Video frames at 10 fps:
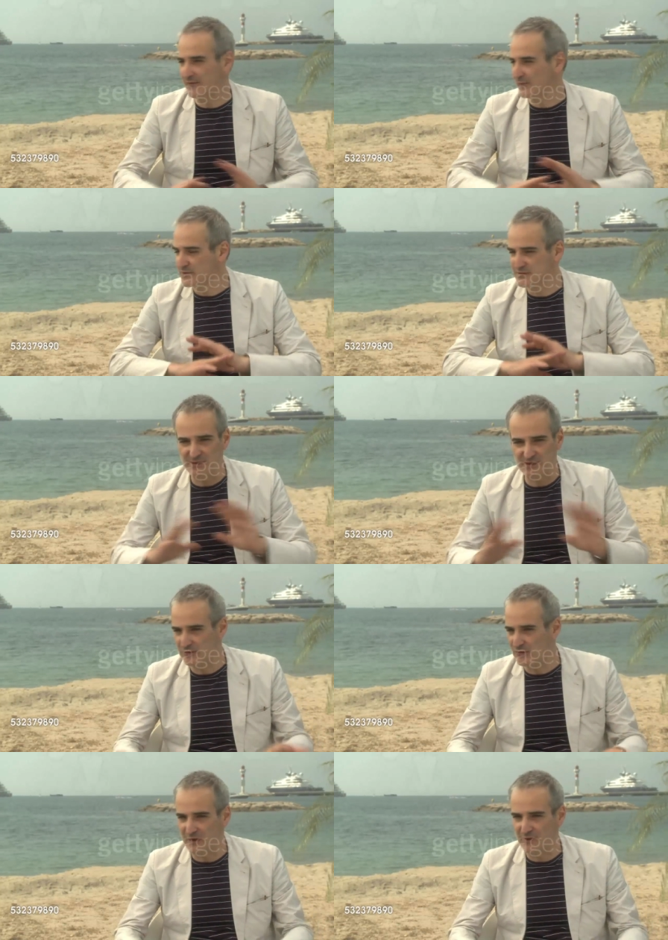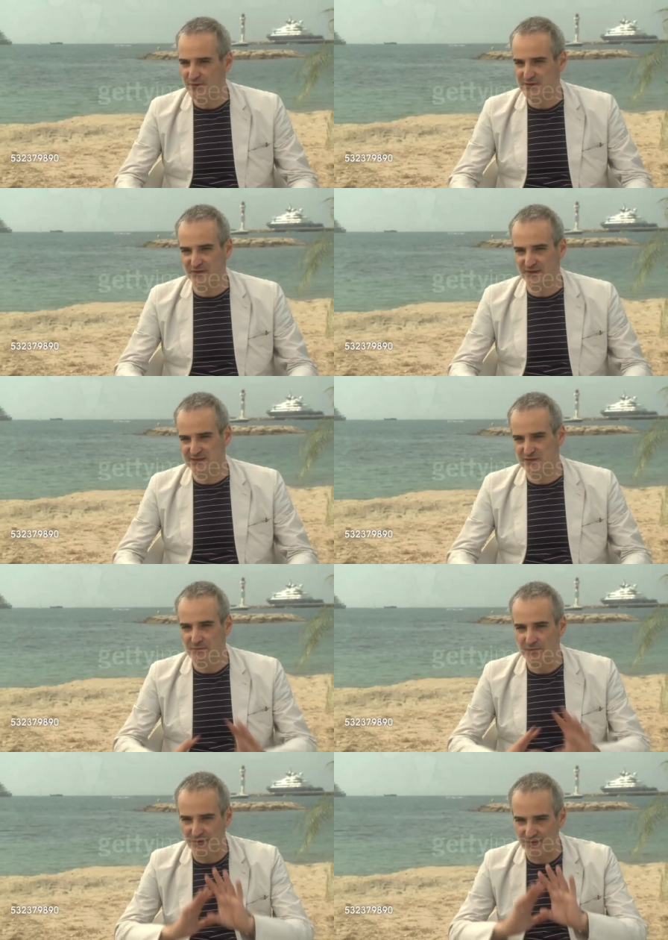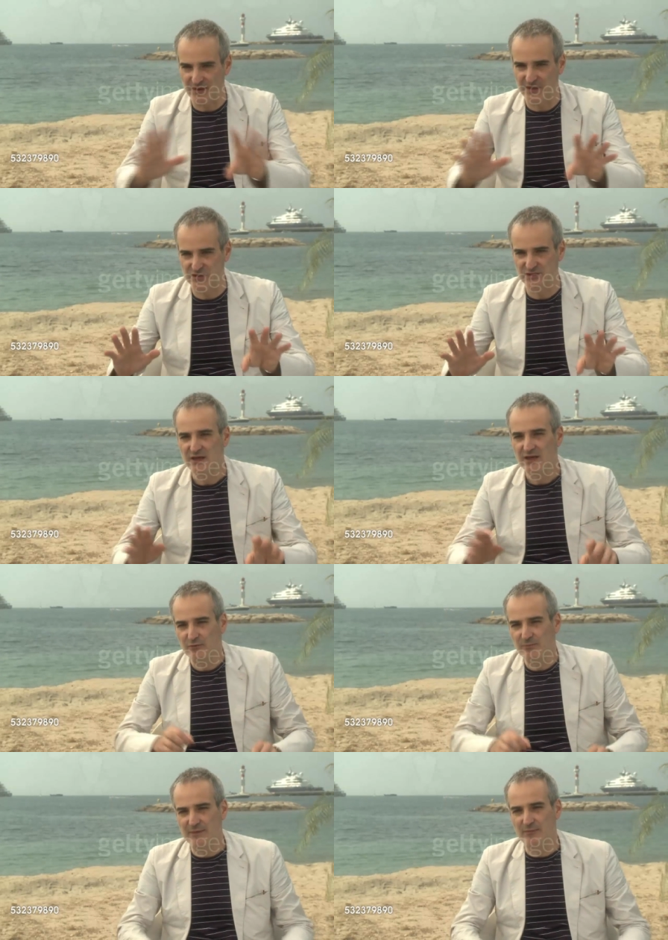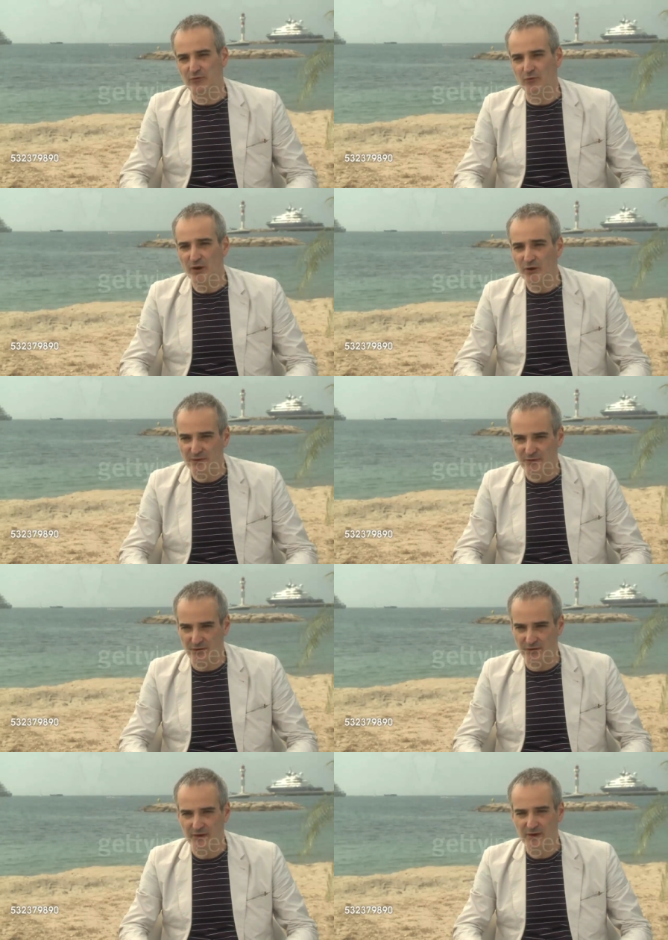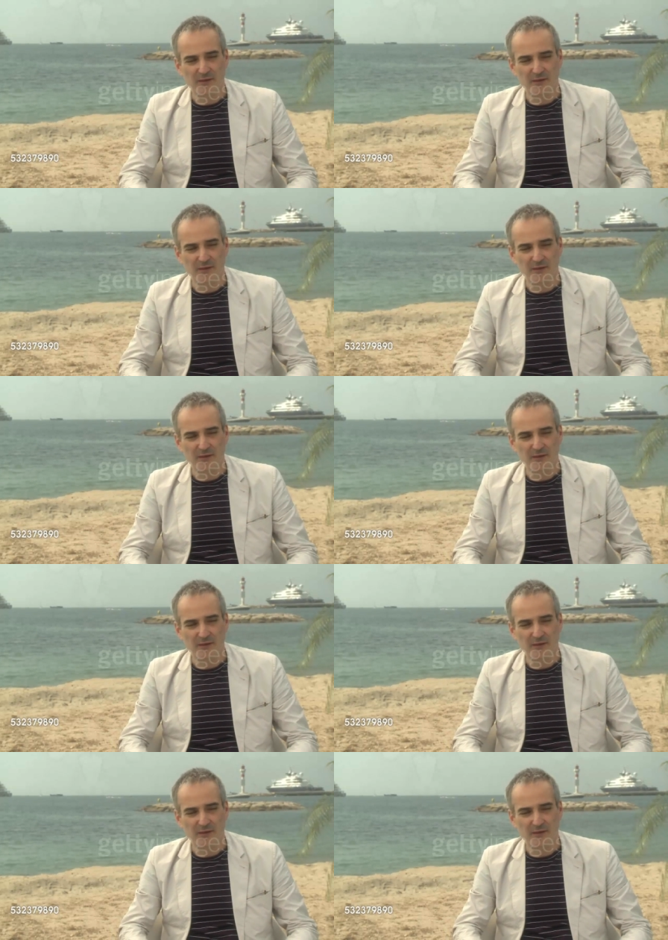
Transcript: I've always been, I always felt extremely privileged to be able to work with her.